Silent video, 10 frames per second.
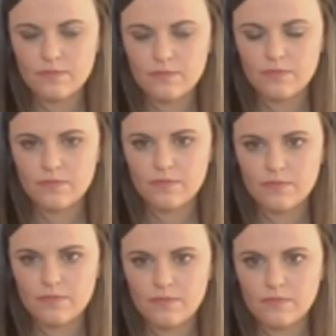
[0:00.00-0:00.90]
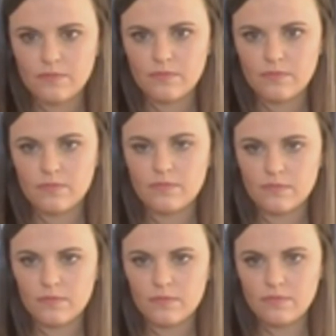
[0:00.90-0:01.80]

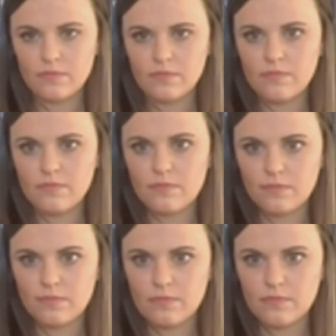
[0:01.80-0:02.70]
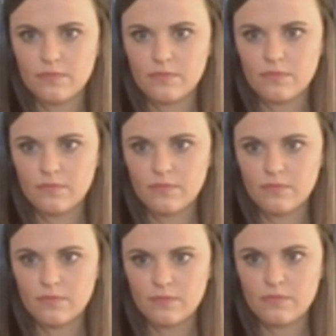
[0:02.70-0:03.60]

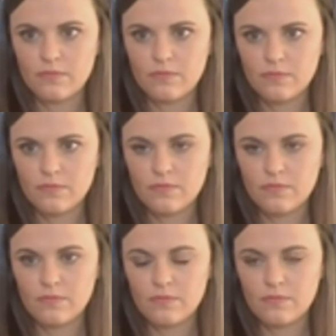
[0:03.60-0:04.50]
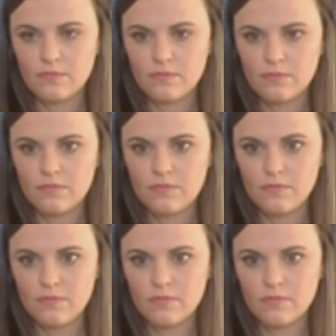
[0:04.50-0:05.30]
(not speaking)